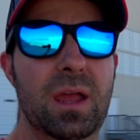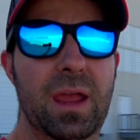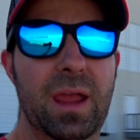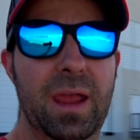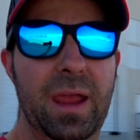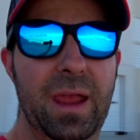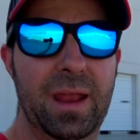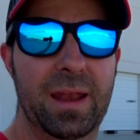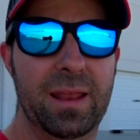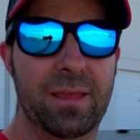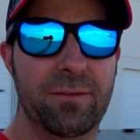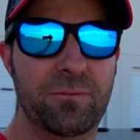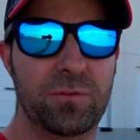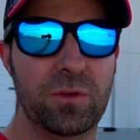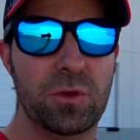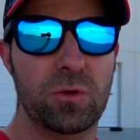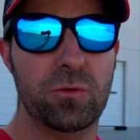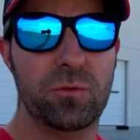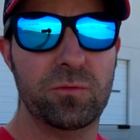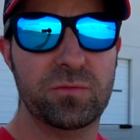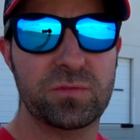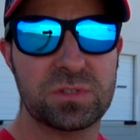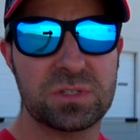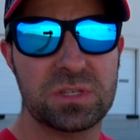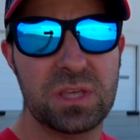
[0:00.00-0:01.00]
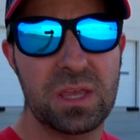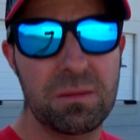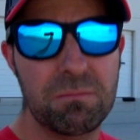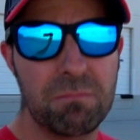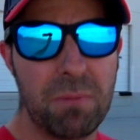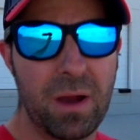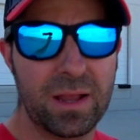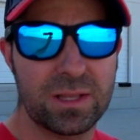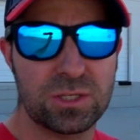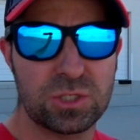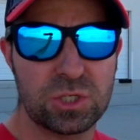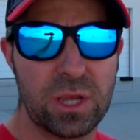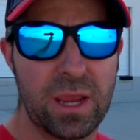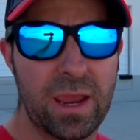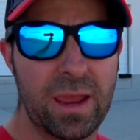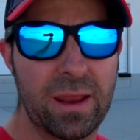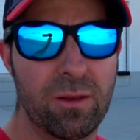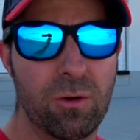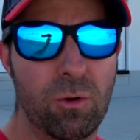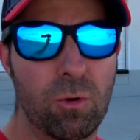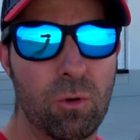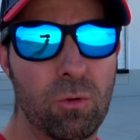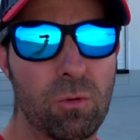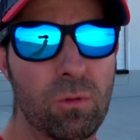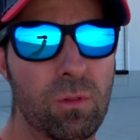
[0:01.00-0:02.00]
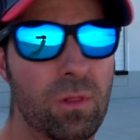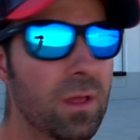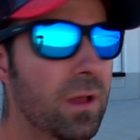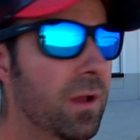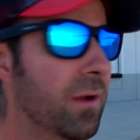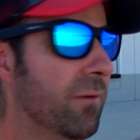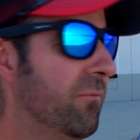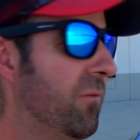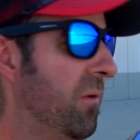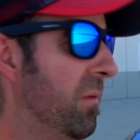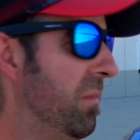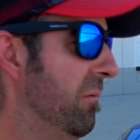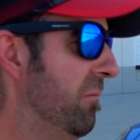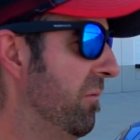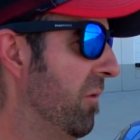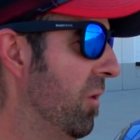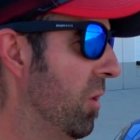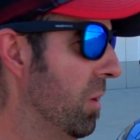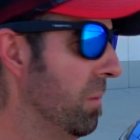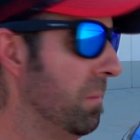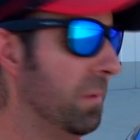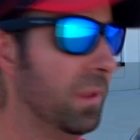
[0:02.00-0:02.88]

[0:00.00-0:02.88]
And if you've seen my channel from the very